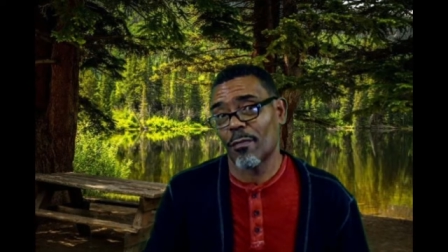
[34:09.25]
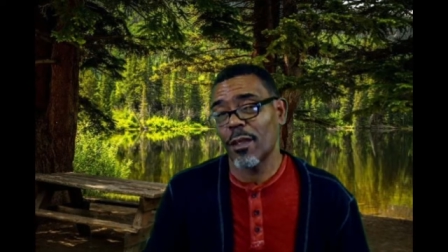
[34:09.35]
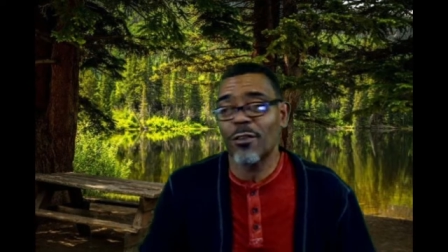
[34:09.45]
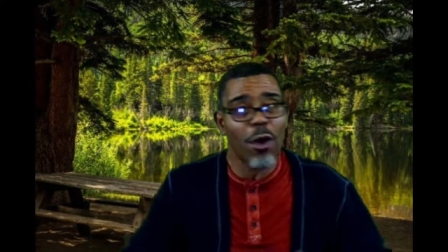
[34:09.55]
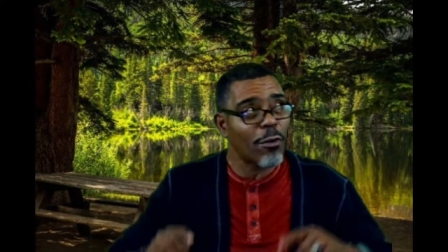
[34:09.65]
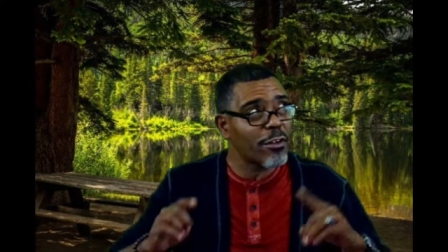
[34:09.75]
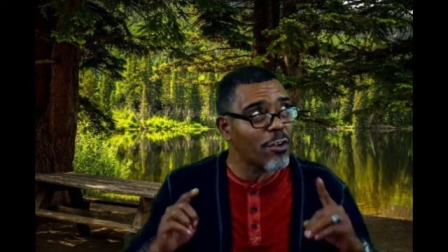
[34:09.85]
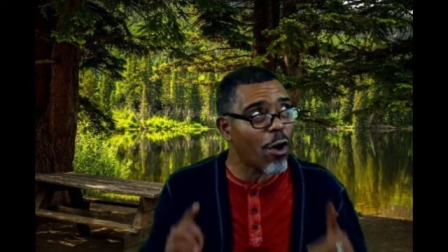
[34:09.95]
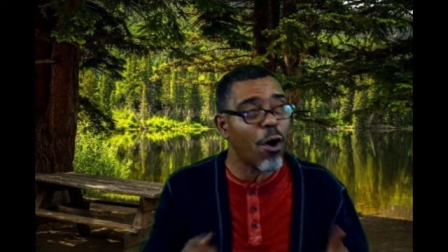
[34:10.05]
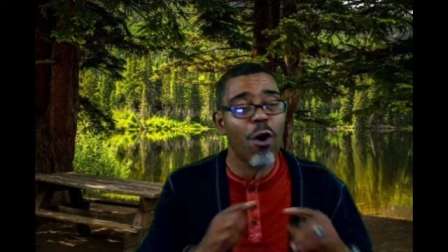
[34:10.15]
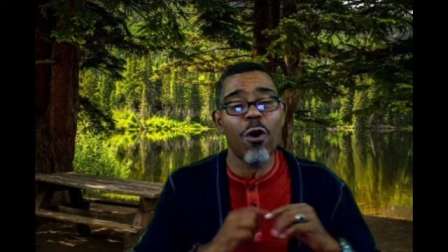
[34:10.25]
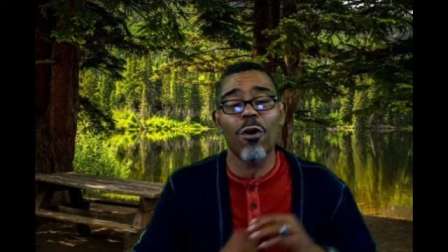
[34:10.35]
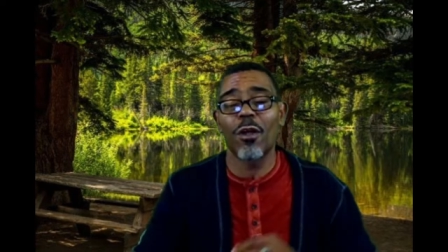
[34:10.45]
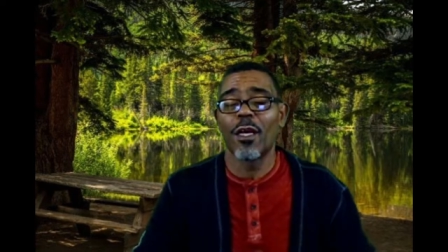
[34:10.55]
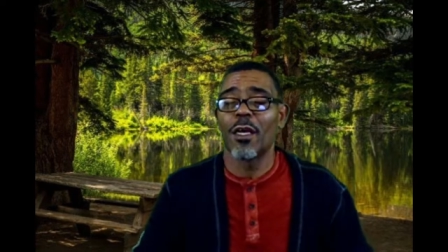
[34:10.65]
He's called us
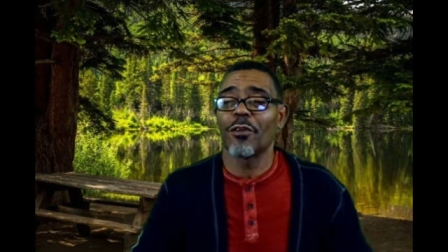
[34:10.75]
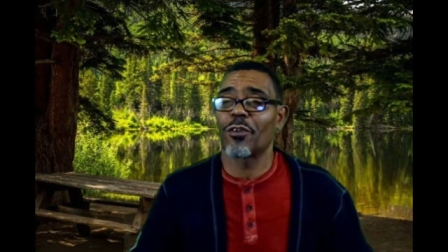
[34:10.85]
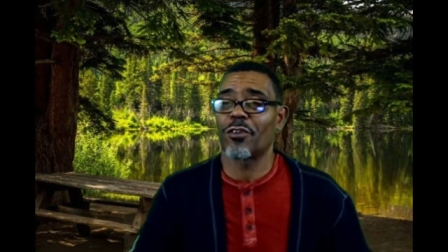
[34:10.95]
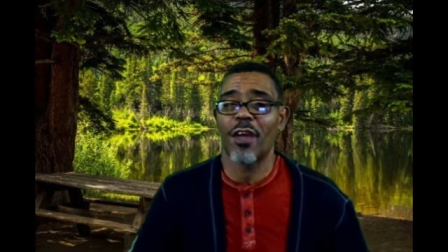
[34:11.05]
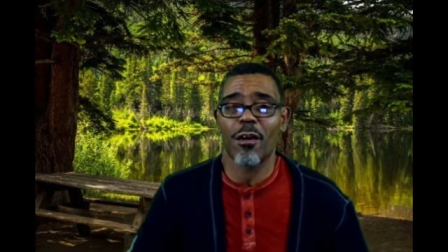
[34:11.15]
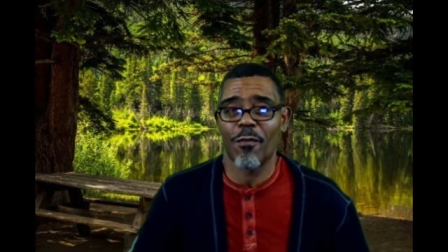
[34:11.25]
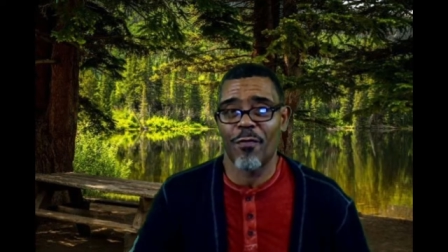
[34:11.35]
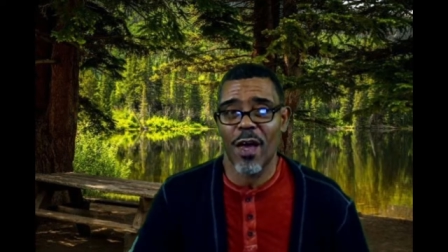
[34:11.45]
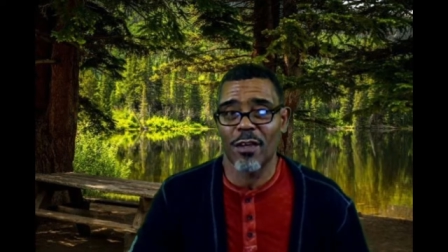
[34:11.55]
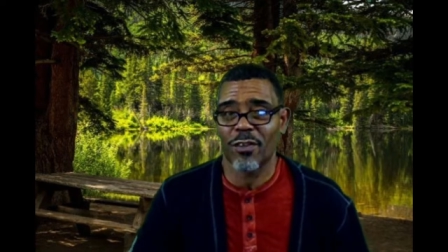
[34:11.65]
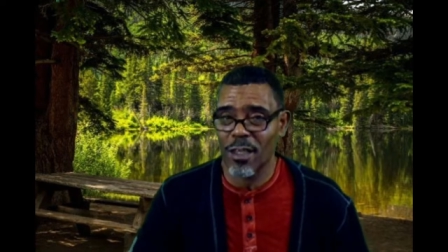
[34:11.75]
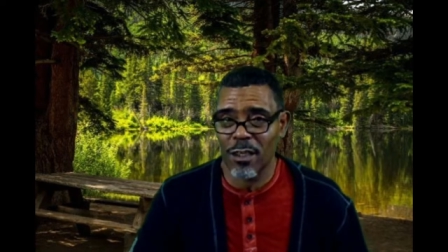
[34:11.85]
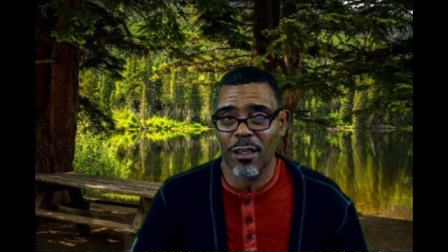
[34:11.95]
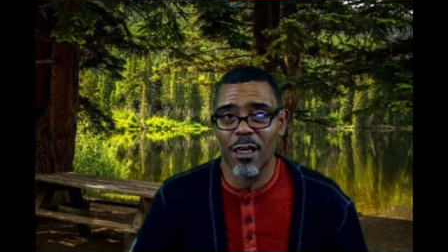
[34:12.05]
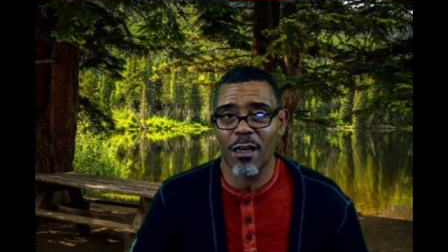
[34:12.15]
all to sacrifice
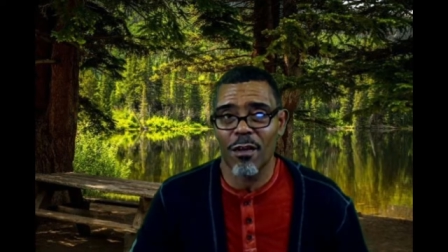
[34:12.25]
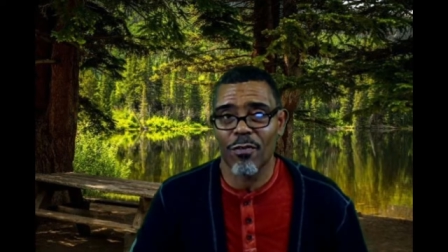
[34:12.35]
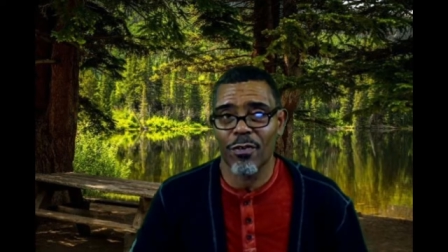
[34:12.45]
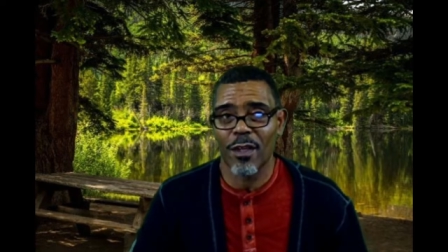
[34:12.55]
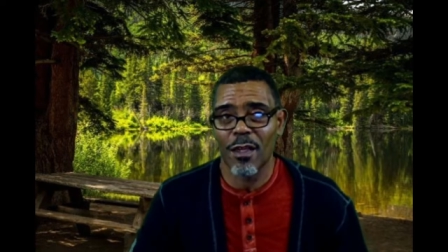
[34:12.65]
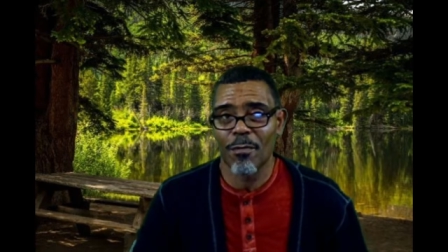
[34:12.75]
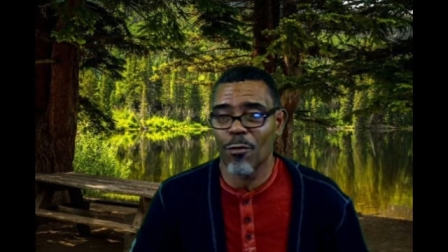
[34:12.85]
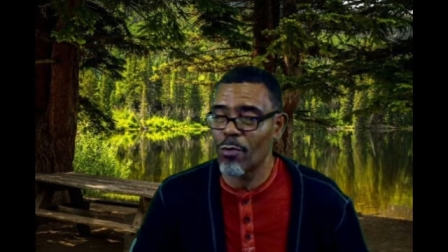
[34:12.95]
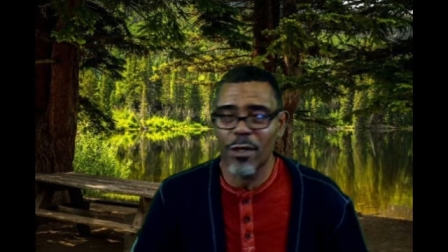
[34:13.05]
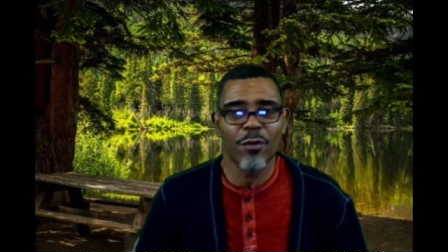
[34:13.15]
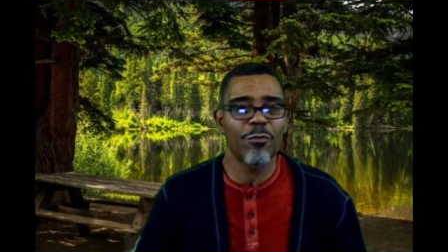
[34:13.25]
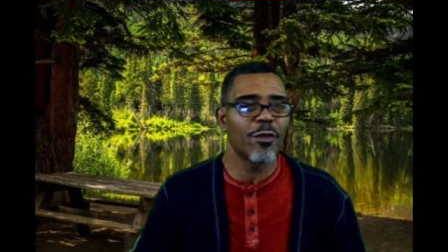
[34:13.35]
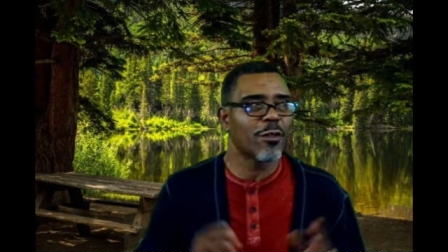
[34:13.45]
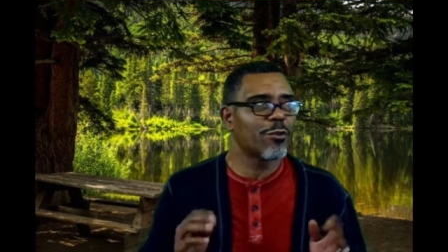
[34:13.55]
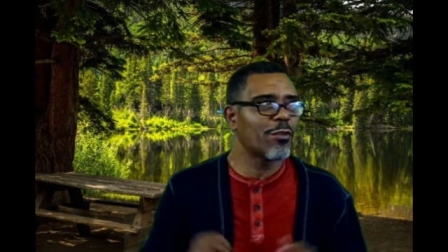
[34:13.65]
in love. But we don't
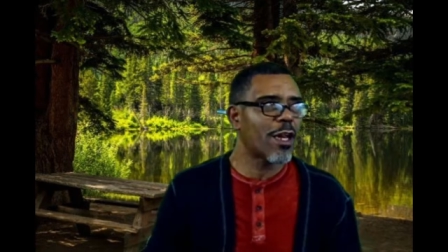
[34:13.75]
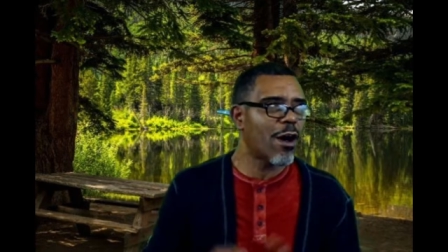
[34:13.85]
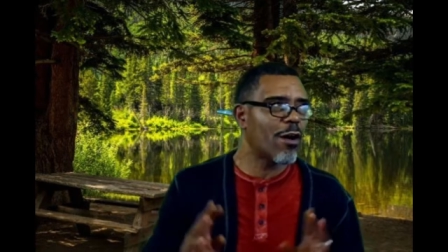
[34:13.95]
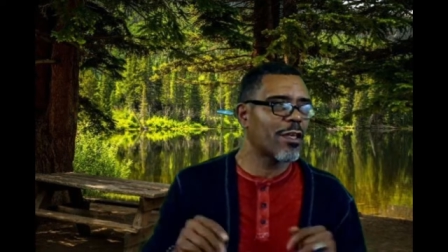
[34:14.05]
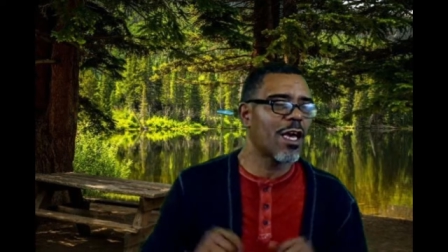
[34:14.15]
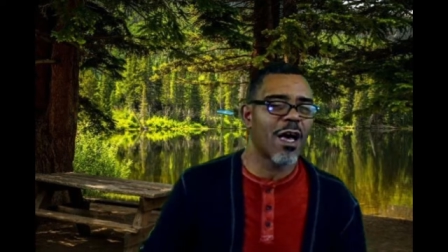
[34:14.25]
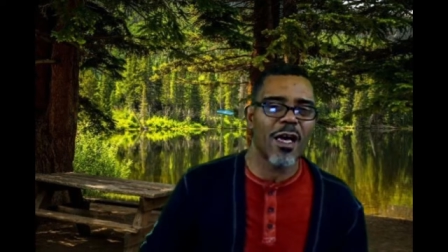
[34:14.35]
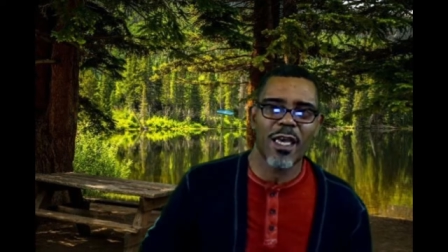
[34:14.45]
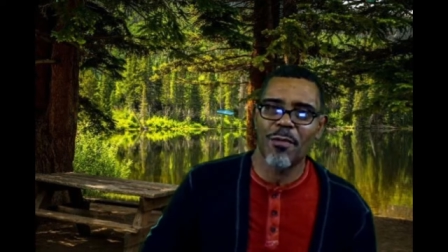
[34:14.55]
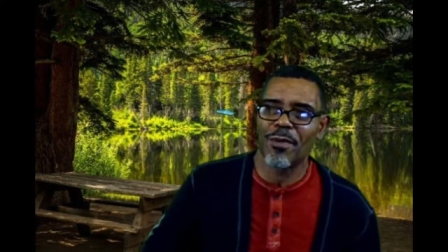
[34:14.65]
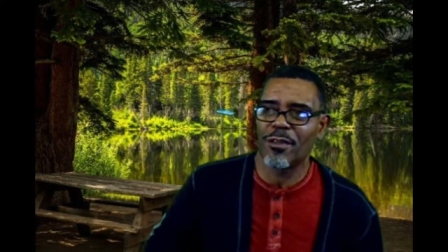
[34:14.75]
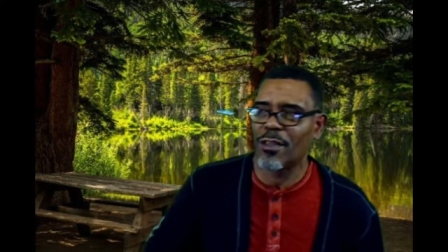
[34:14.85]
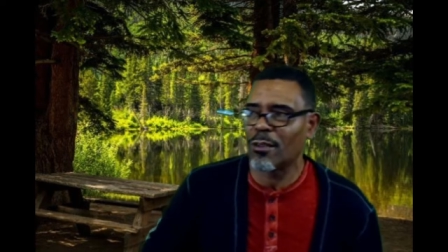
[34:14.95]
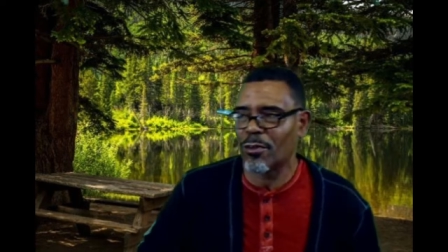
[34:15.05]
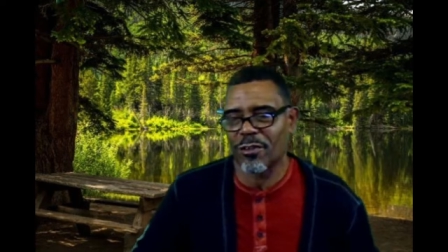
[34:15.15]
we don't do that. Oh yeah, I can't be
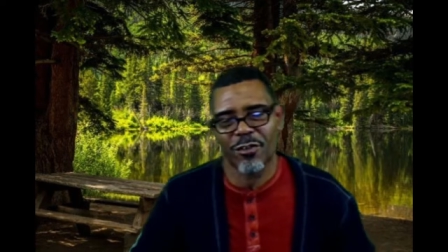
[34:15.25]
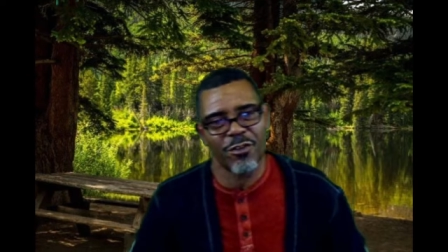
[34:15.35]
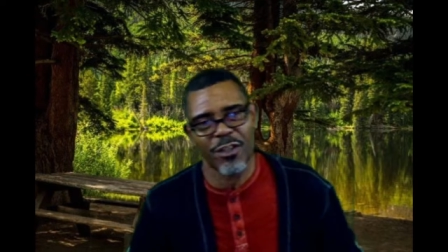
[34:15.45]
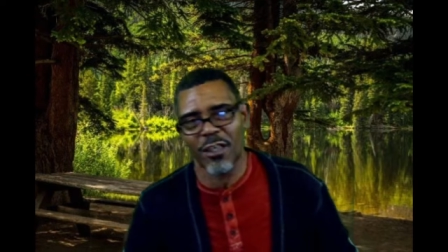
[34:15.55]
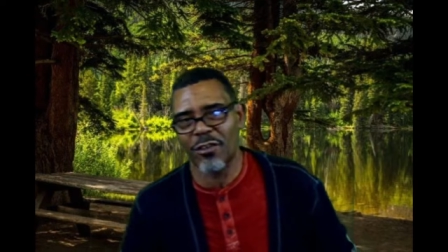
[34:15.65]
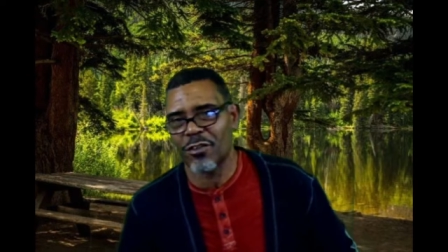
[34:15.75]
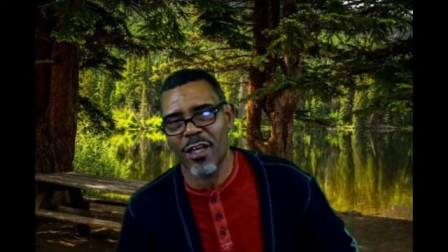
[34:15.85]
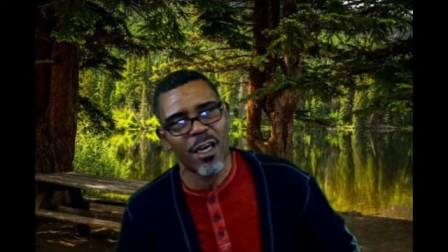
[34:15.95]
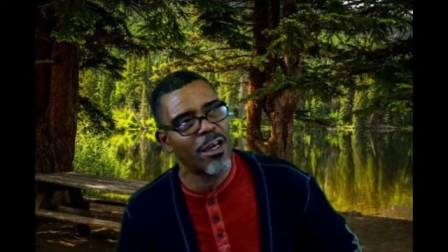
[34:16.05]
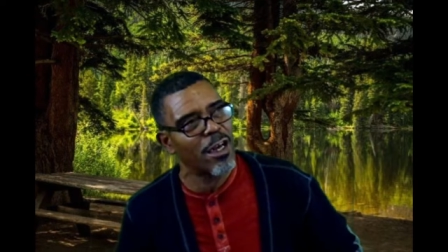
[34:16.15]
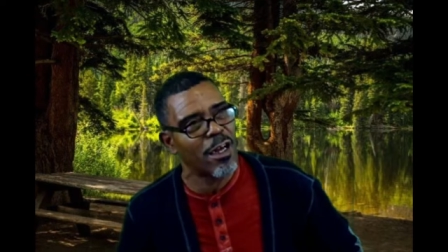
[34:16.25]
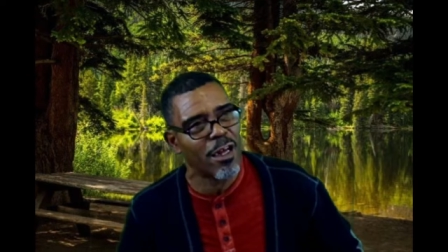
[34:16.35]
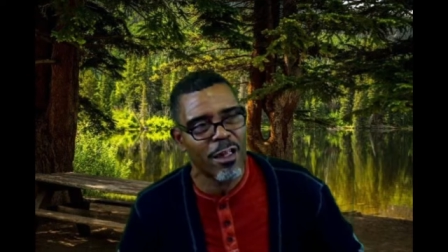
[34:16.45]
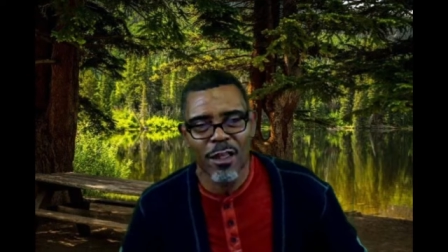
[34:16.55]
dealing with Sister Jenkins today. Uh-uh.